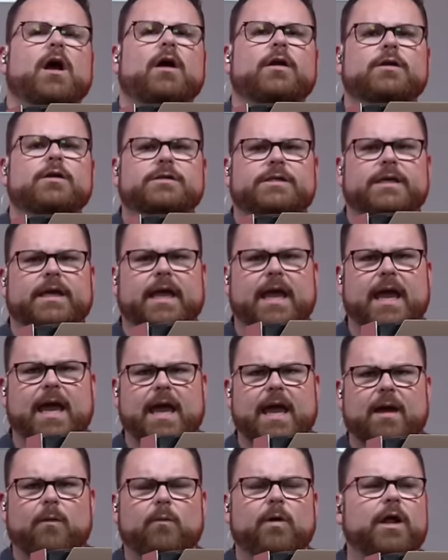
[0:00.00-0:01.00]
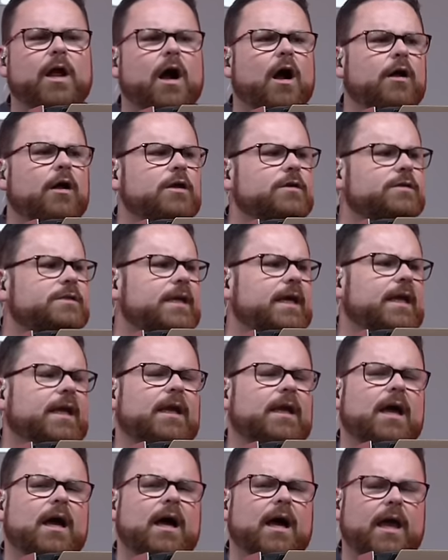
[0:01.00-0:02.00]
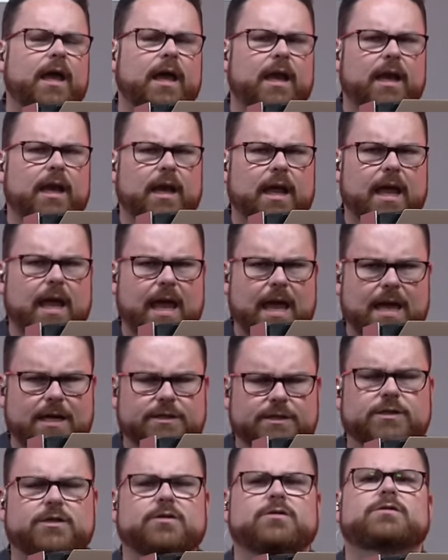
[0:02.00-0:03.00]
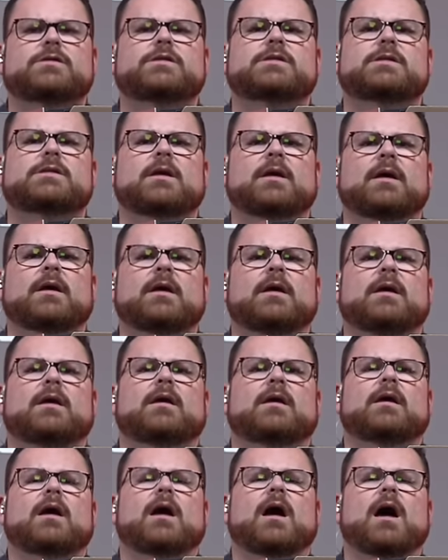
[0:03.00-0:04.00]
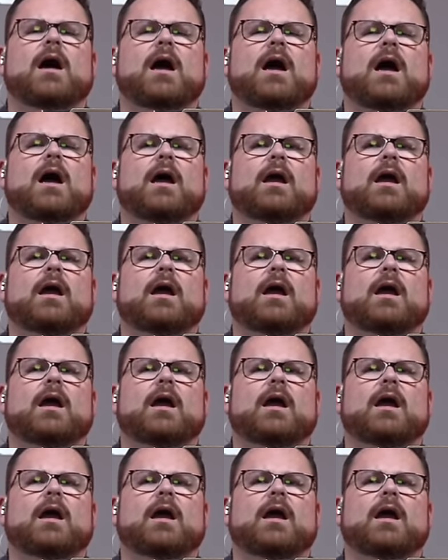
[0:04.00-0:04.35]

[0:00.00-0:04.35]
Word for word: using a we are using an an ASUS uh,